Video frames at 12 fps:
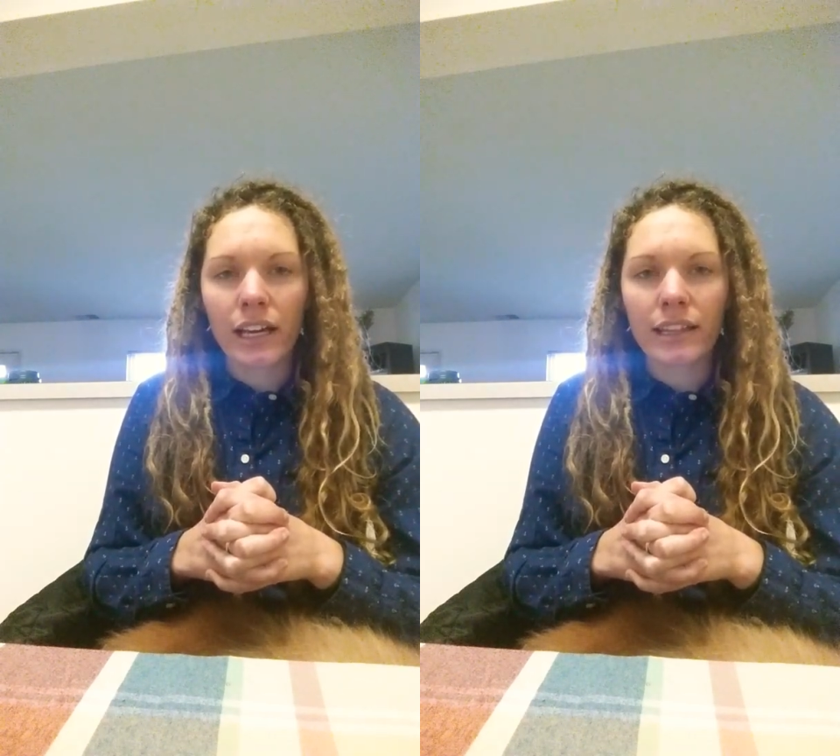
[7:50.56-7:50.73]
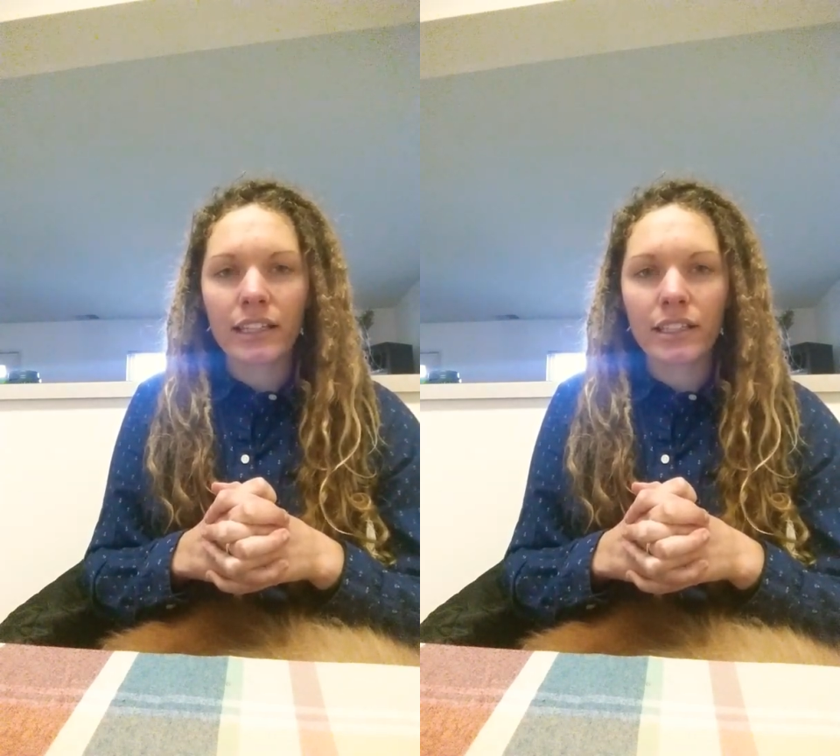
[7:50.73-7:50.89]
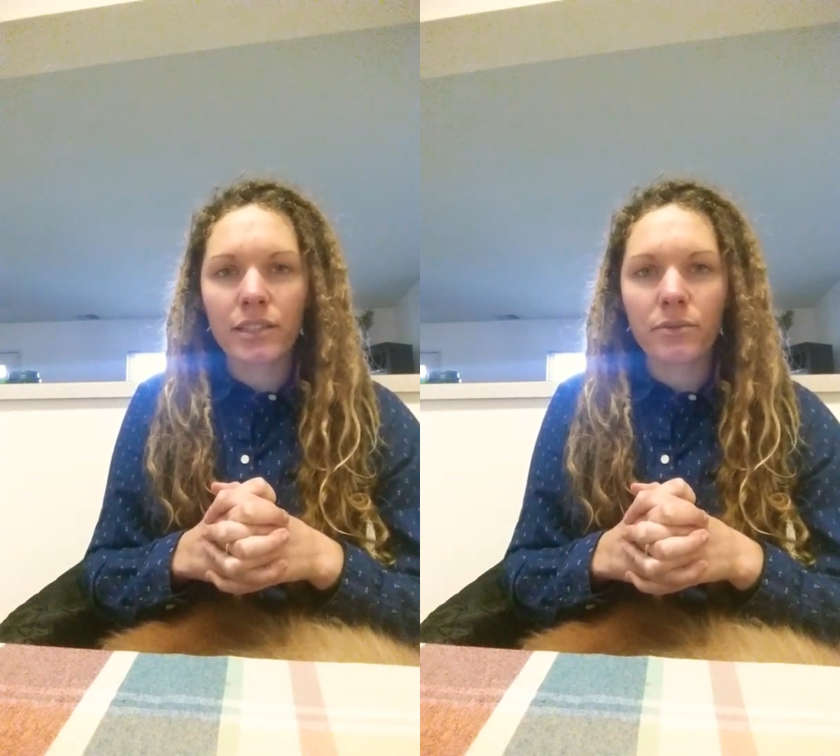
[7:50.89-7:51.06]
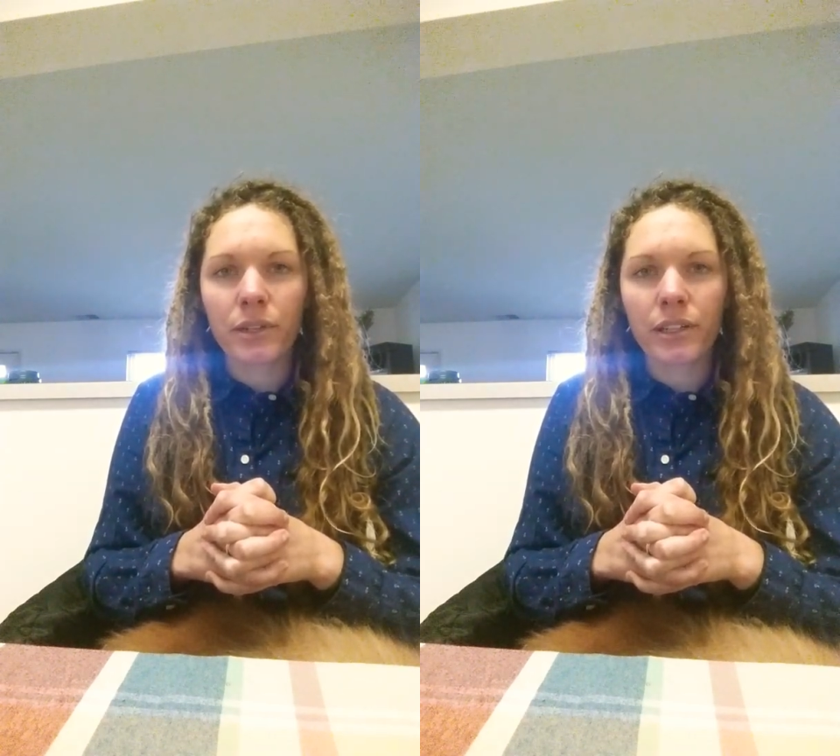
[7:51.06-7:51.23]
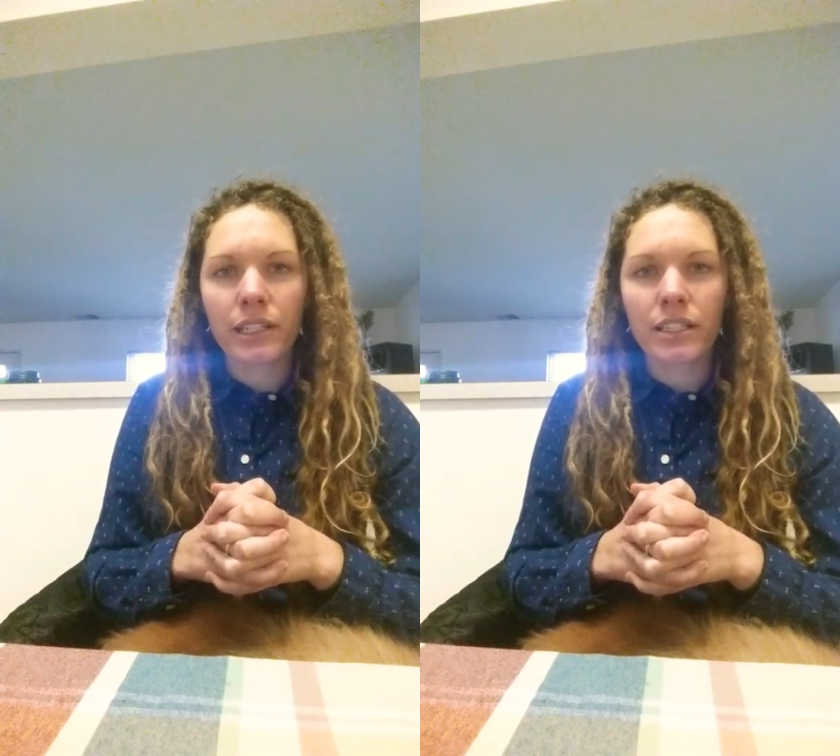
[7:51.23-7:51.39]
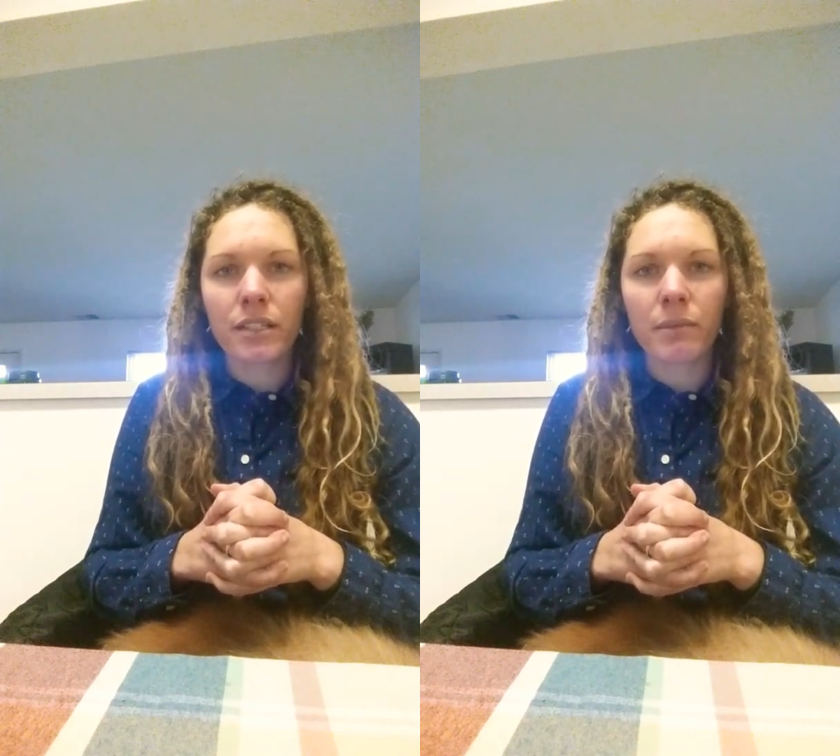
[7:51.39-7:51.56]
I think it's
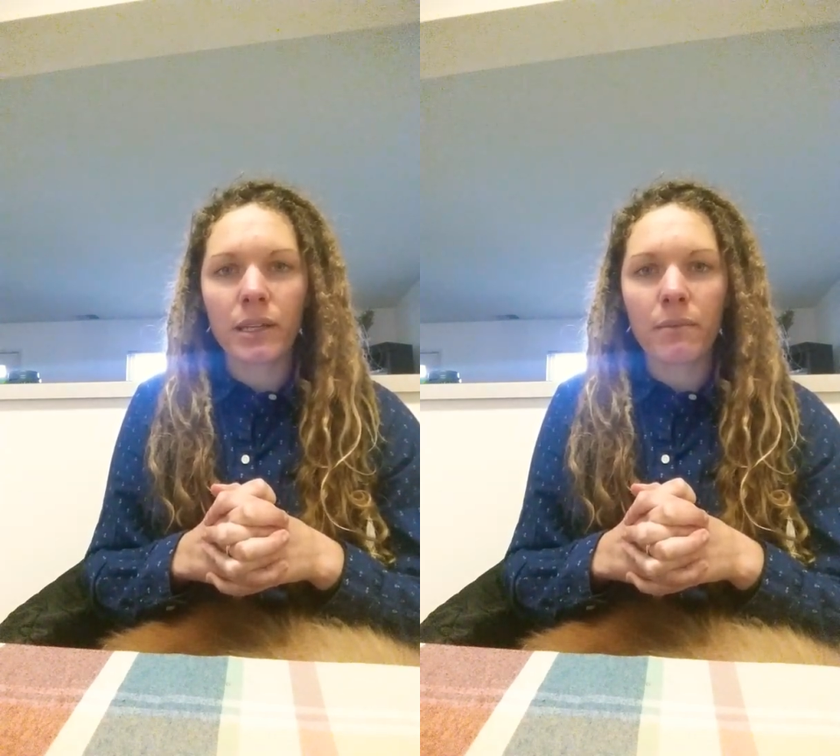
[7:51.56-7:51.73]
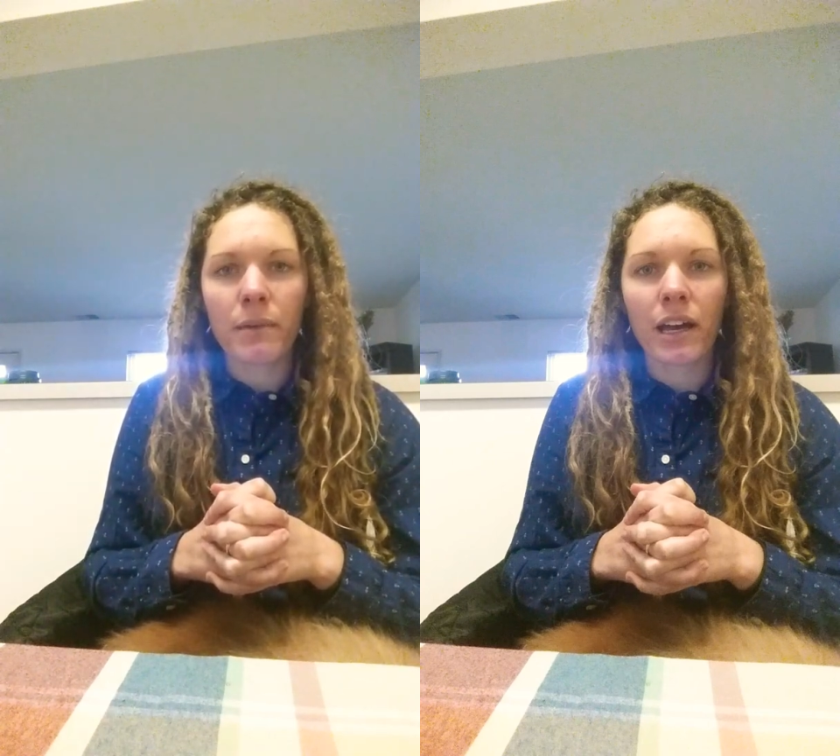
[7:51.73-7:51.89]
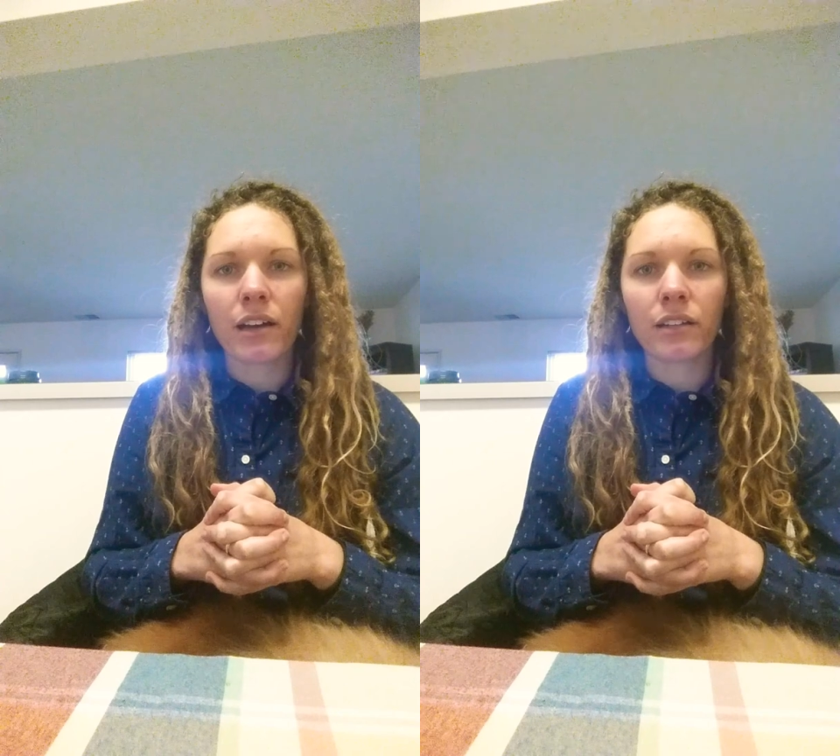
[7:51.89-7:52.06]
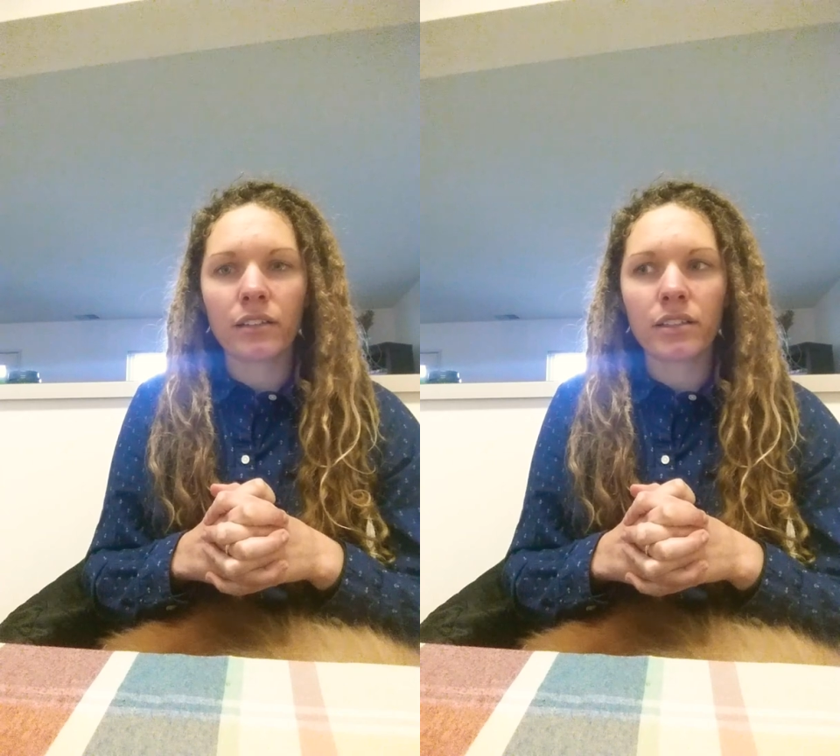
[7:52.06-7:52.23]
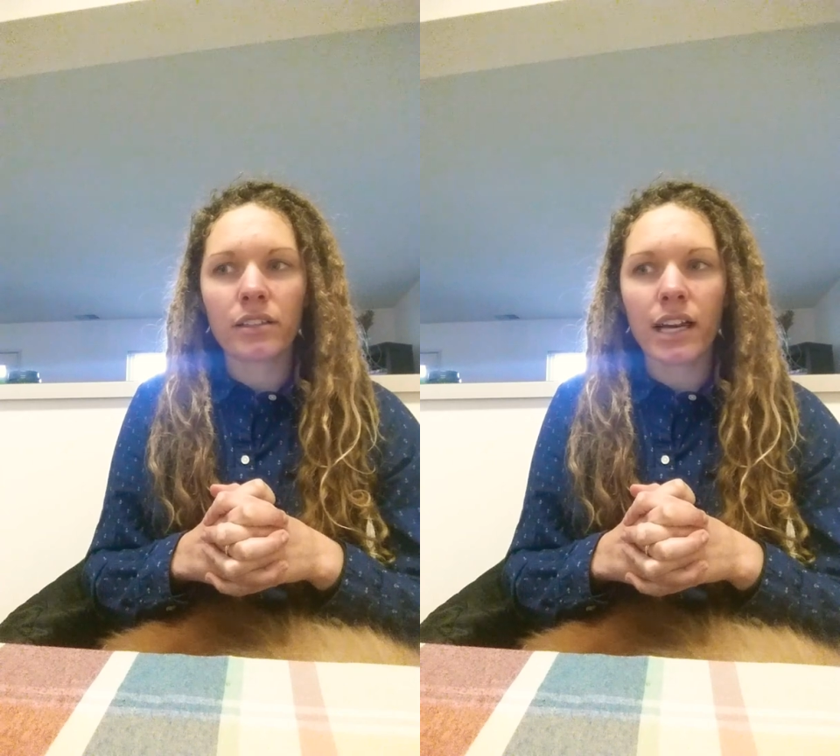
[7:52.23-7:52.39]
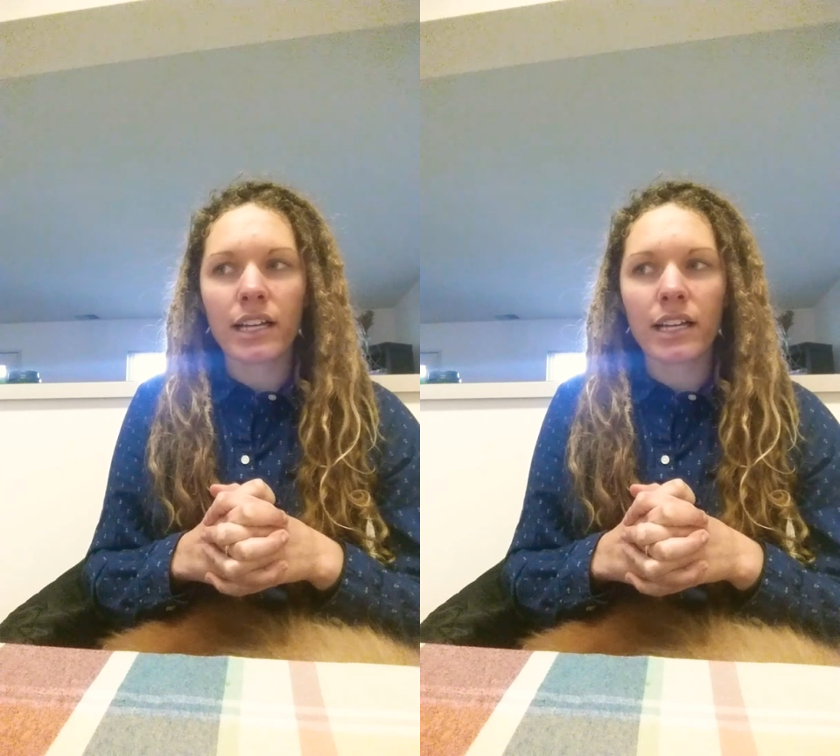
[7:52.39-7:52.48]
worthy to be upheld